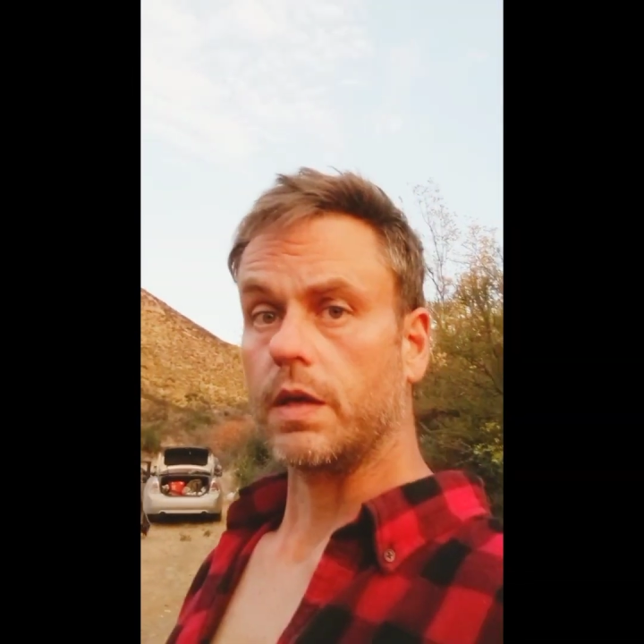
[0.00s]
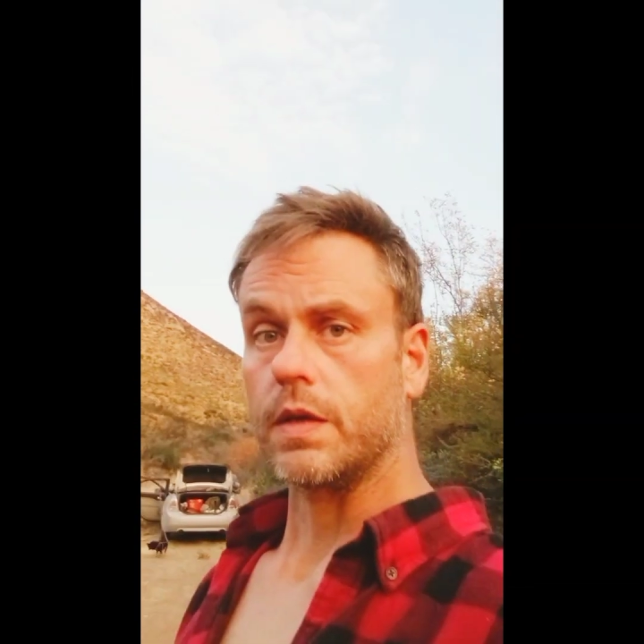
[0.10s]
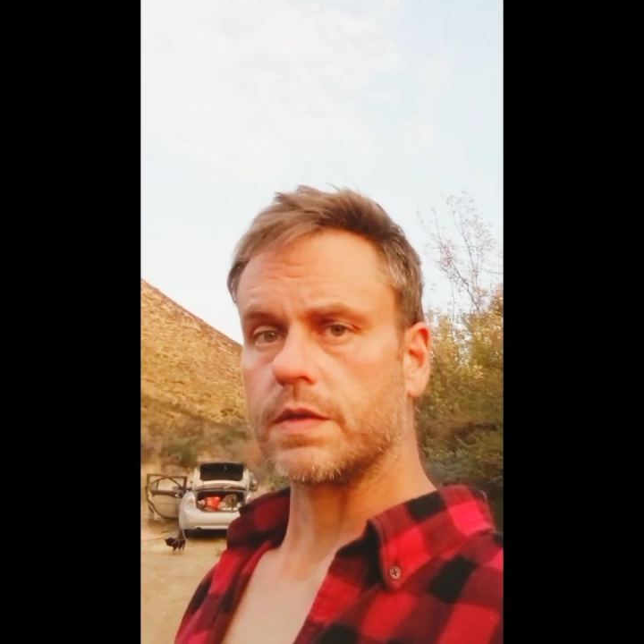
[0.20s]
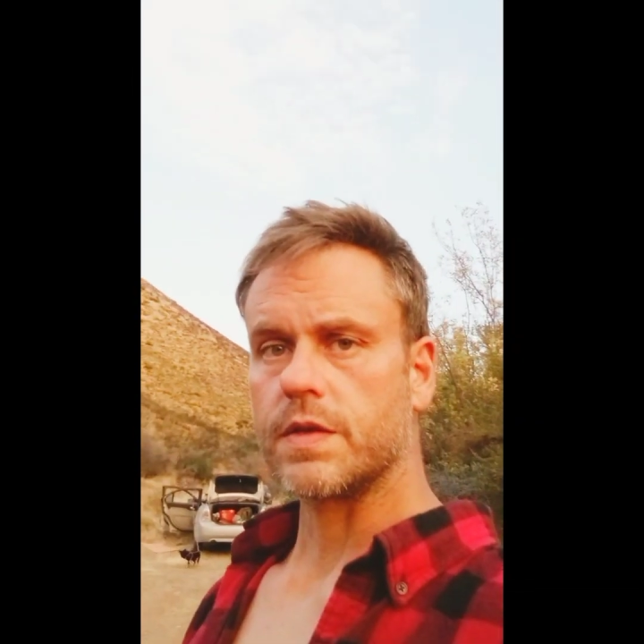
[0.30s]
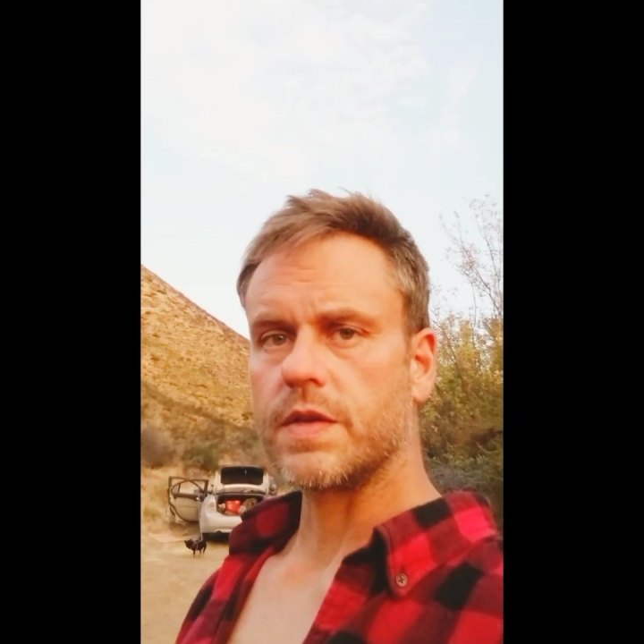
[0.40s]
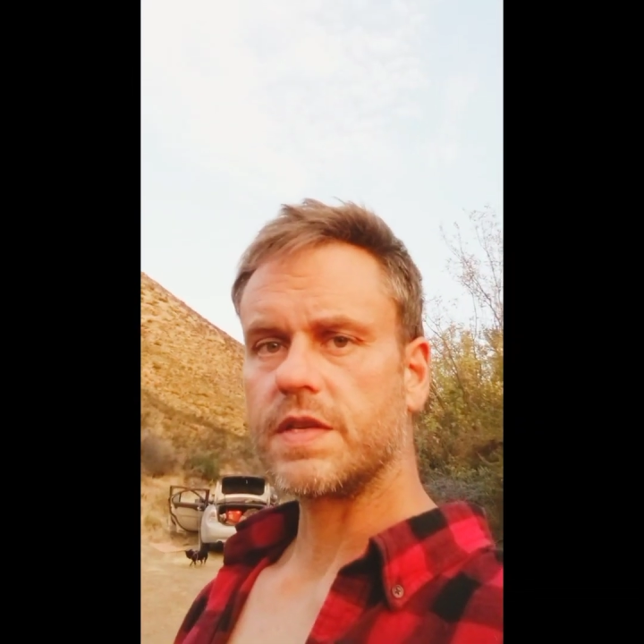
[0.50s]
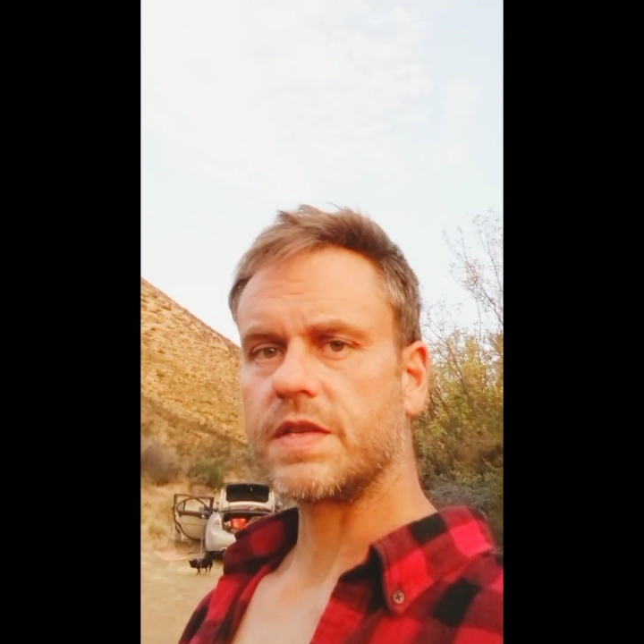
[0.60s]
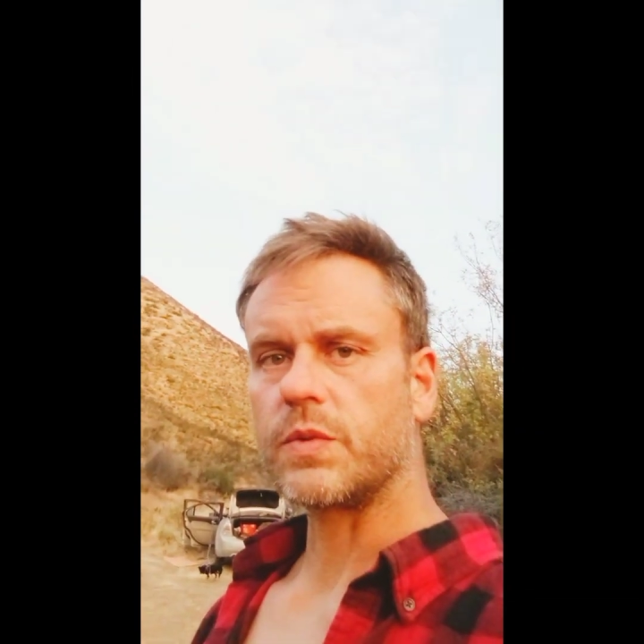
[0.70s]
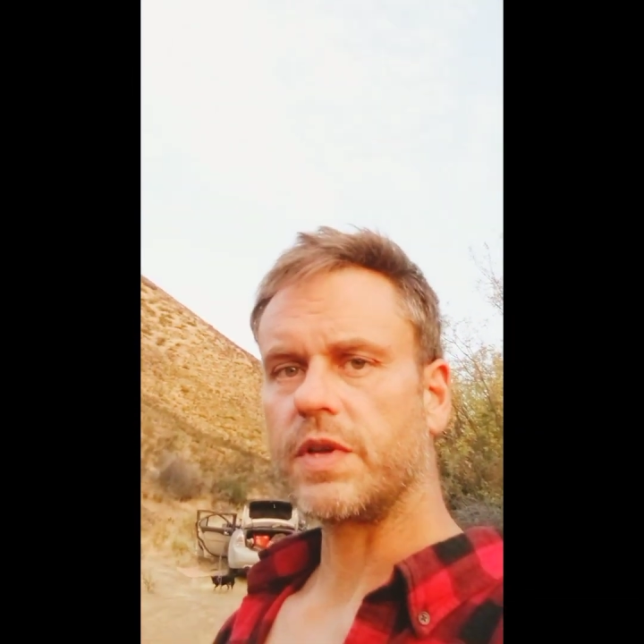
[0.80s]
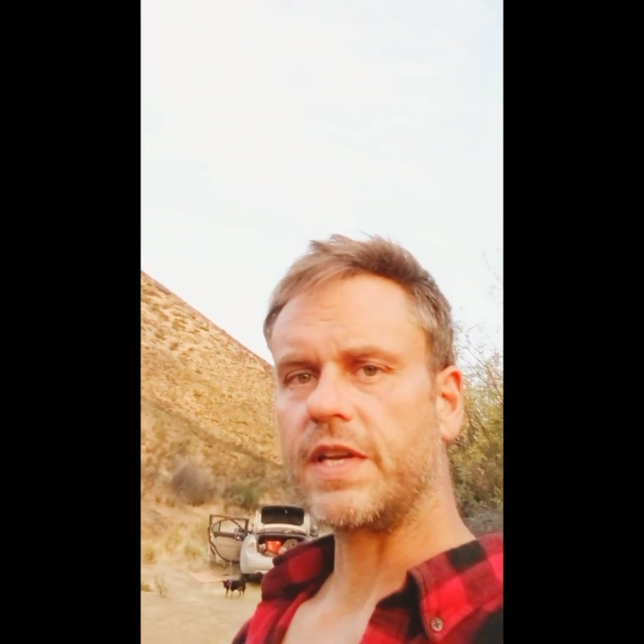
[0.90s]
So this is
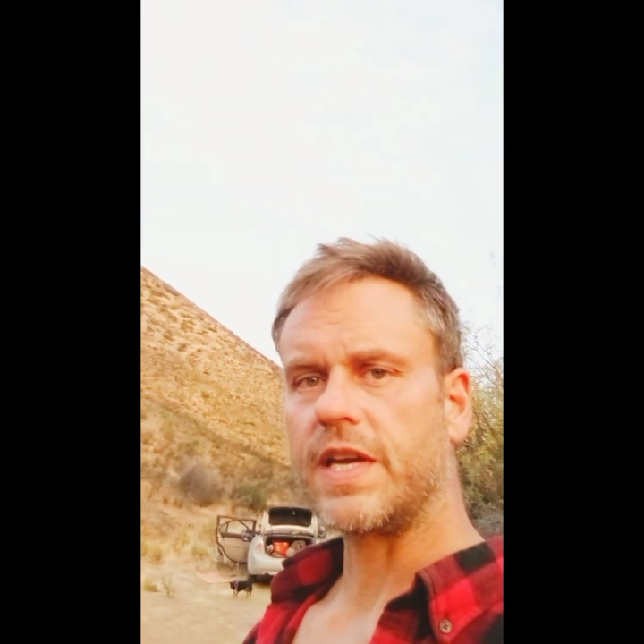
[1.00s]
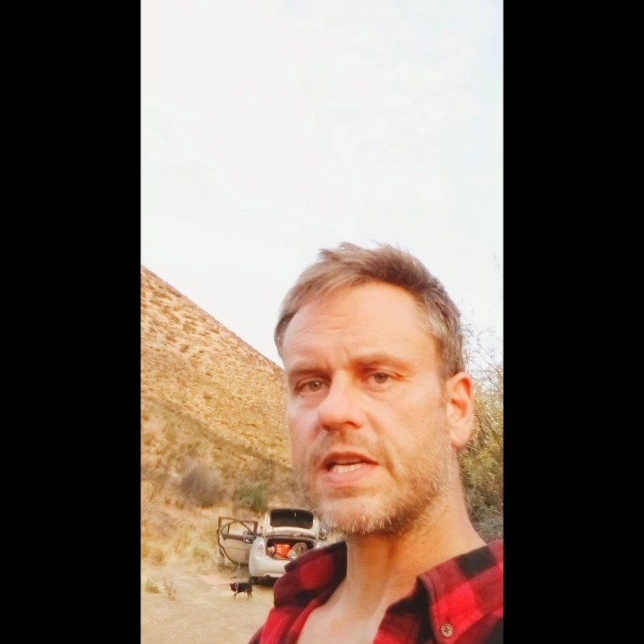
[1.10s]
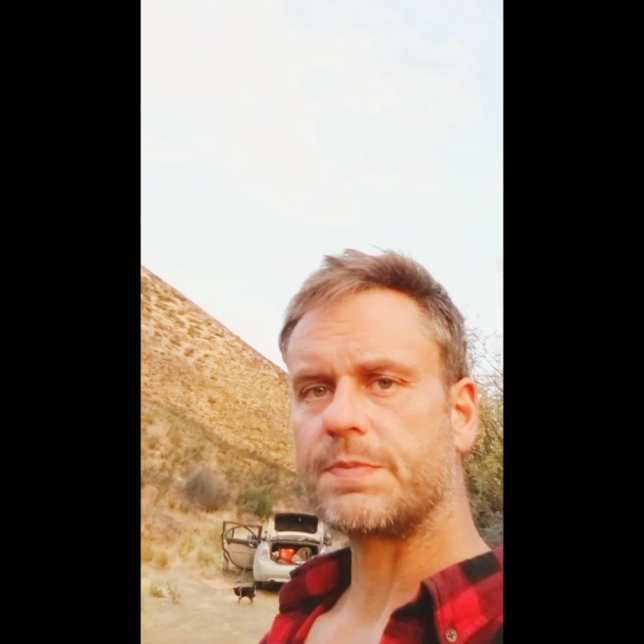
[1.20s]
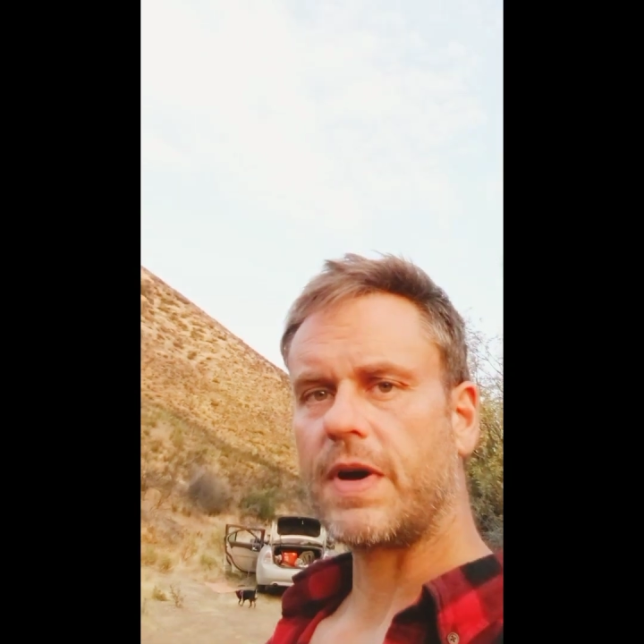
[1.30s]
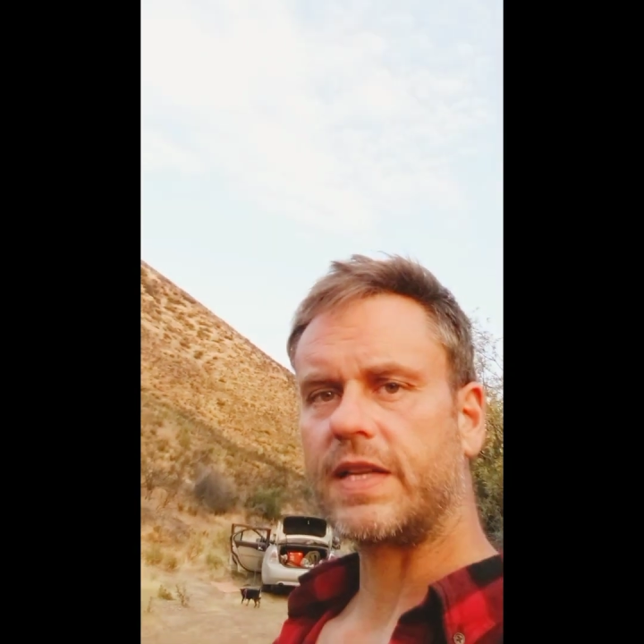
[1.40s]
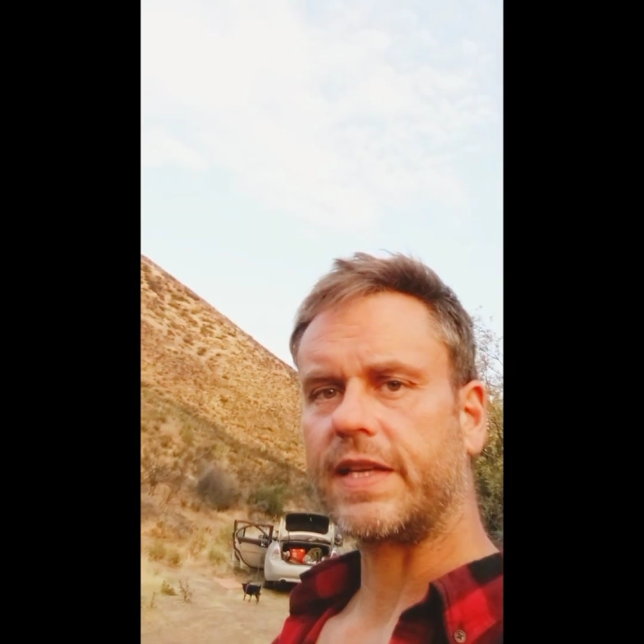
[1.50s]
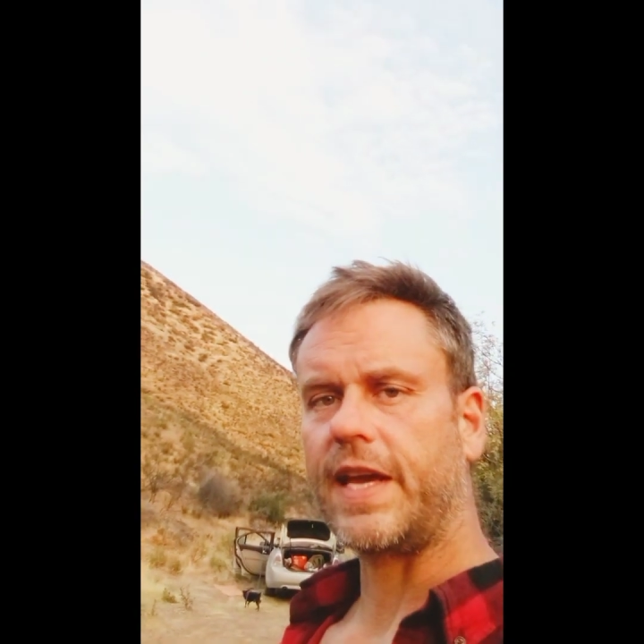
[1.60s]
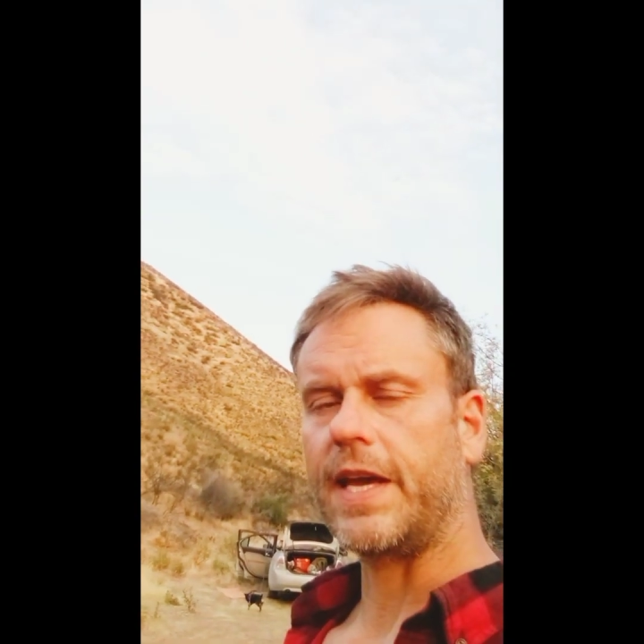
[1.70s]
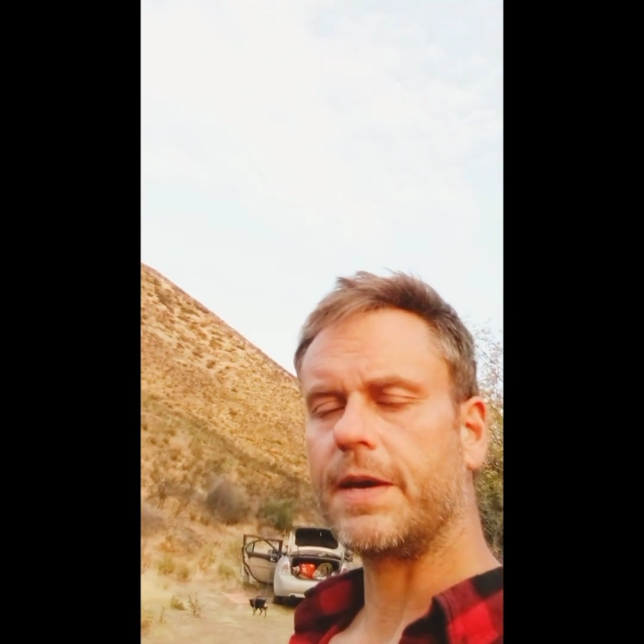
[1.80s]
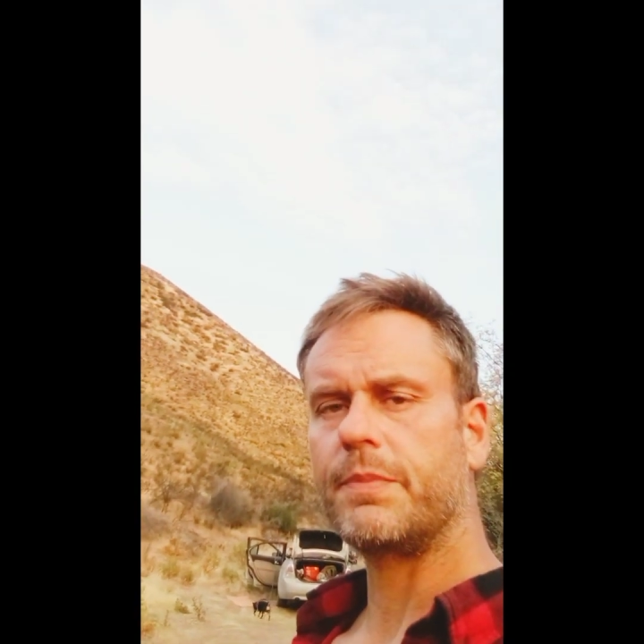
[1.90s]
a really nice spot to
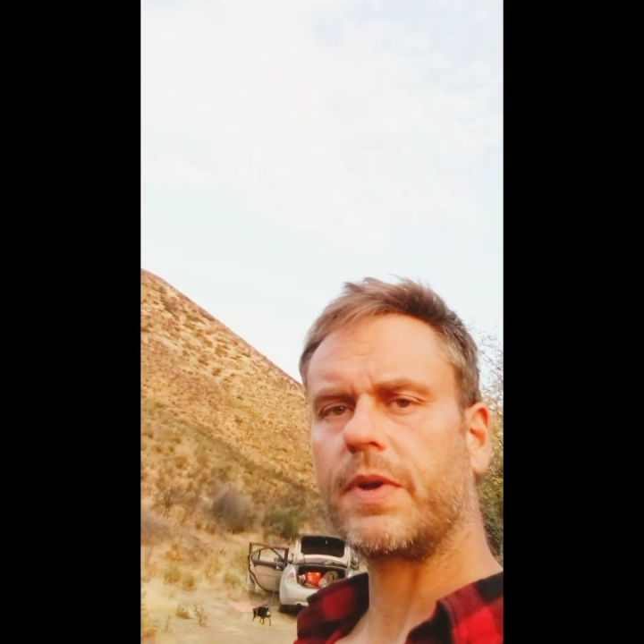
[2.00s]
camp.